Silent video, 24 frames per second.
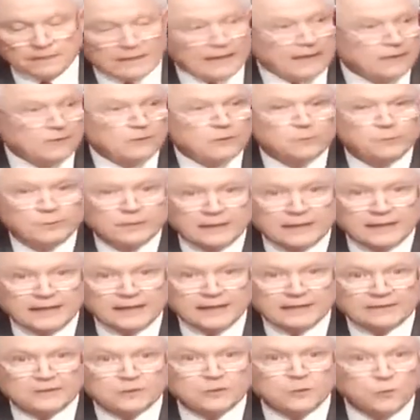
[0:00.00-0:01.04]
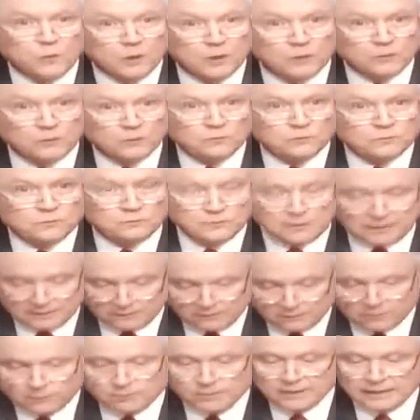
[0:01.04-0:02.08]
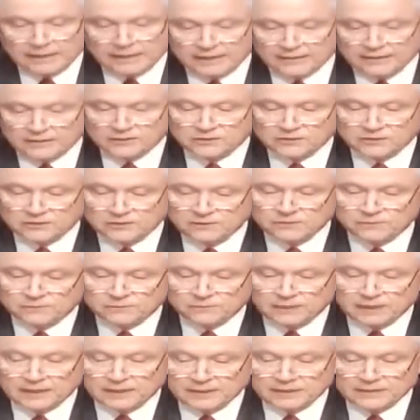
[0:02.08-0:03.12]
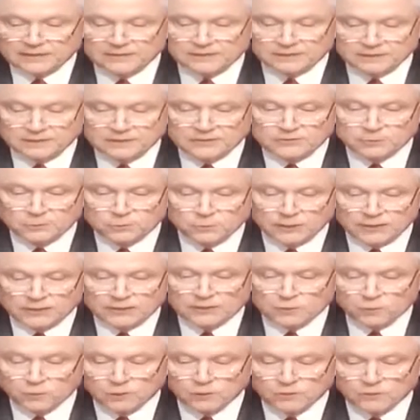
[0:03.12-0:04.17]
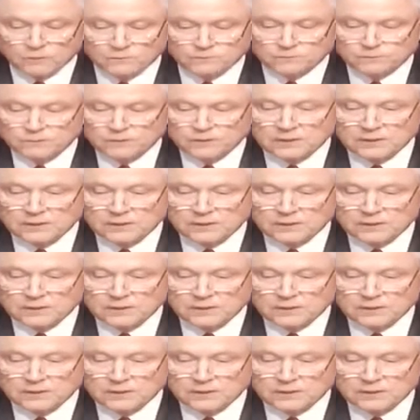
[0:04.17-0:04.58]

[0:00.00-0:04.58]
I replied to Senator Franken this way, quote,